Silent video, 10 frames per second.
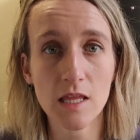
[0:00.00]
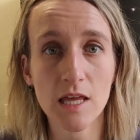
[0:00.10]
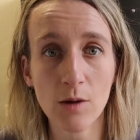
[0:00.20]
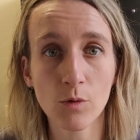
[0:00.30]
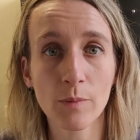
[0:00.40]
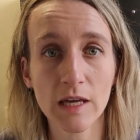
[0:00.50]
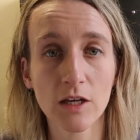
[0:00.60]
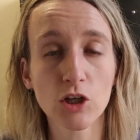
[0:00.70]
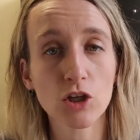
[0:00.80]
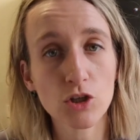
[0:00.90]
that will make
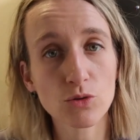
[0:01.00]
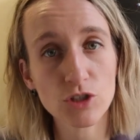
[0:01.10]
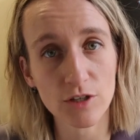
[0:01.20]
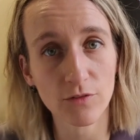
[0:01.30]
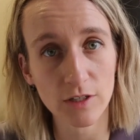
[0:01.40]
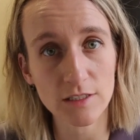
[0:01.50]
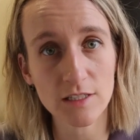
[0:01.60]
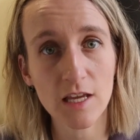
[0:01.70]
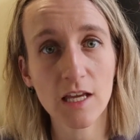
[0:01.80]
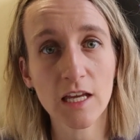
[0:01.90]
a huge difference
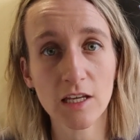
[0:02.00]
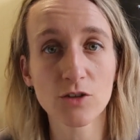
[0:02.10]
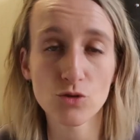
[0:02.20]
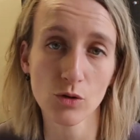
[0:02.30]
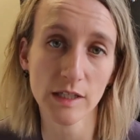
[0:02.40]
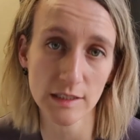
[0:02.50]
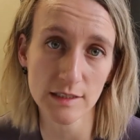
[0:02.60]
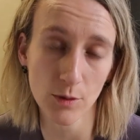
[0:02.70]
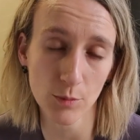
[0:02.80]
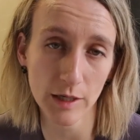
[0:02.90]
in controlling
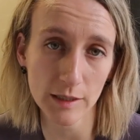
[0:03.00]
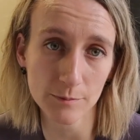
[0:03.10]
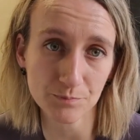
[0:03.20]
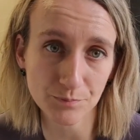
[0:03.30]
this outbreak.